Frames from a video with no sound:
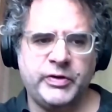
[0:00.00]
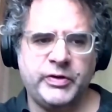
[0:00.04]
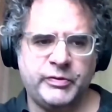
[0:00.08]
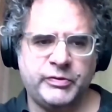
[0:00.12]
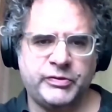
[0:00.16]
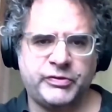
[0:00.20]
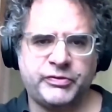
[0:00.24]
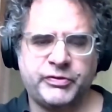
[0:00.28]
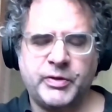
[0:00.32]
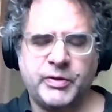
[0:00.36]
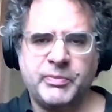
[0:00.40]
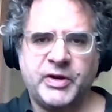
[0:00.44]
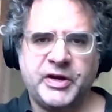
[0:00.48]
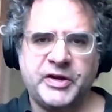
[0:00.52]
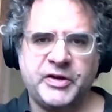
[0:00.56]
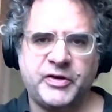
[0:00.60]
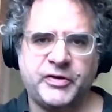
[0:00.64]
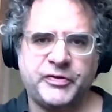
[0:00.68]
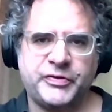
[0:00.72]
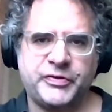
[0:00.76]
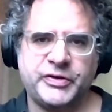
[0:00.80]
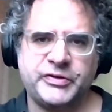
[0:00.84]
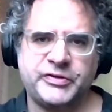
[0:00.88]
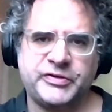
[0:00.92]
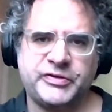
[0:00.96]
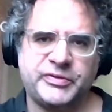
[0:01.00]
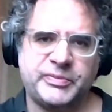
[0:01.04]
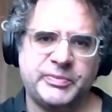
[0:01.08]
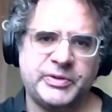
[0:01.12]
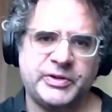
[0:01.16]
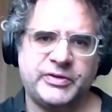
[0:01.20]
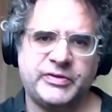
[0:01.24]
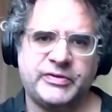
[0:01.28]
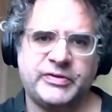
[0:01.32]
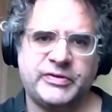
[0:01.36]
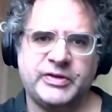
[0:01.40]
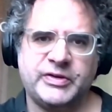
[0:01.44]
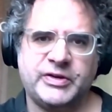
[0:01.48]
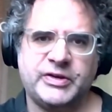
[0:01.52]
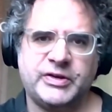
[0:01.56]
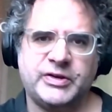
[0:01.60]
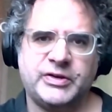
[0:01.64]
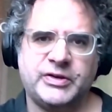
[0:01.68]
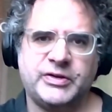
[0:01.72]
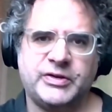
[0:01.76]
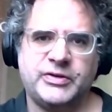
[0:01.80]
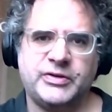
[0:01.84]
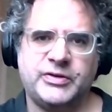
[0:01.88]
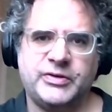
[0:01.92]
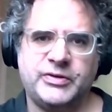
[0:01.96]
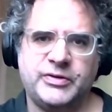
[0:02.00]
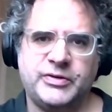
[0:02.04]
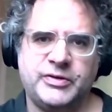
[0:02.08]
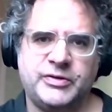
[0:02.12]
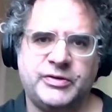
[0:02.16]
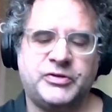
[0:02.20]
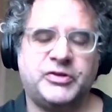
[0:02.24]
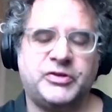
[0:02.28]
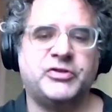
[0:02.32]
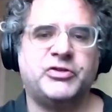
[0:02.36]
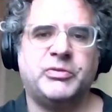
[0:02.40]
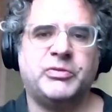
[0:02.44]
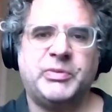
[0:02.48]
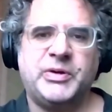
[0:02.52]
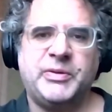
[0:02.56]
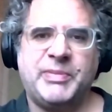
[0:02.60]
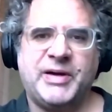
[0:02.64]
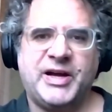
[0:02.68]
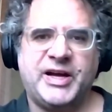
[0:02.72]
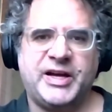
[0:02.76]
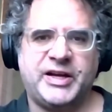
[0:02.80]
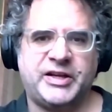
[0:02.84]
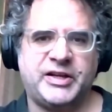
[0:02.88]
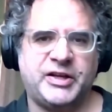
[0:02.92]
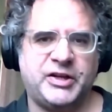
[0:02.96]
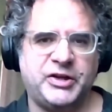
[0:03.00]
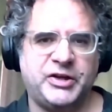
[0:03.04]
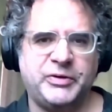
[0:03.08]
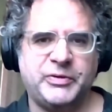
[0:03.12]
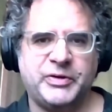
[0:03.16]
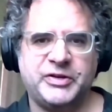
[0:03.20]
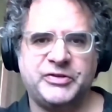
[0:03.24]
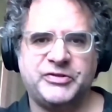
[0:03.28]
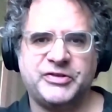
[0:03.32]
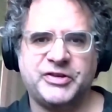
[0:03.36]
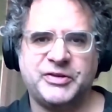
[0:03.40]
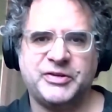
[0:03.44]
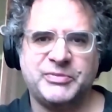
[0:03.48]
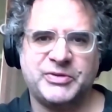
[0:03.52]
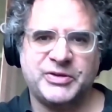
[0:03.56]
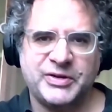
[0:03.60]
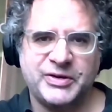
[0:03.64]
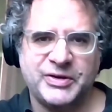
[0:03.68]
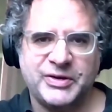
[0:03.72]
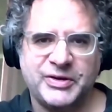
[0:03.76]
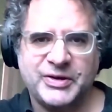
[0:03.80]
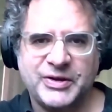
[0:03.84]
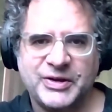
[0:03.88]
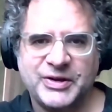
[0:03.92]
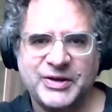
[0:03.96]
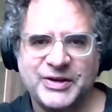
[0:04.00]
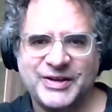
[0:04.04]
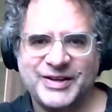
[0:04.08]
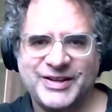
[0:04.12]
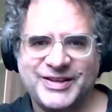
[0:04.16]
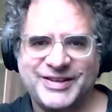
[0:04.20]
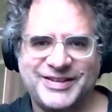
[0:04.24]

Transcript: it was from my office, but uh, right. it's good to be back anyway, James. Yeah,